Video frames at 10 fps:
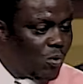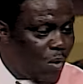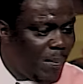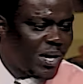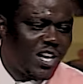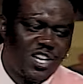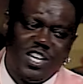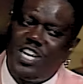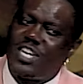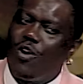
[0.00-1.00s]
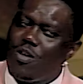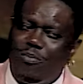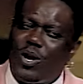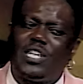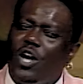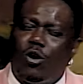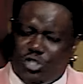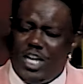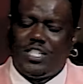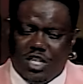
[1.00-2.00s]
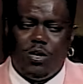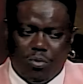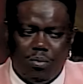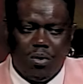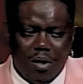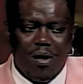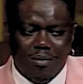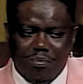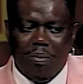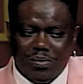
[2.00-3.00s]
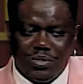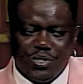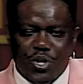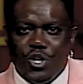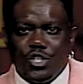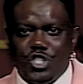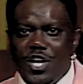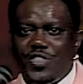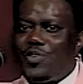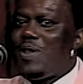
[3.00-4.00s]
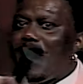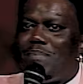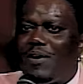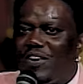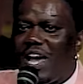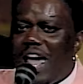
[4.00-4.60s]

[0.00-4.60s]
woman get a good look on you, boy, they talk shit too. She threw that motherfucking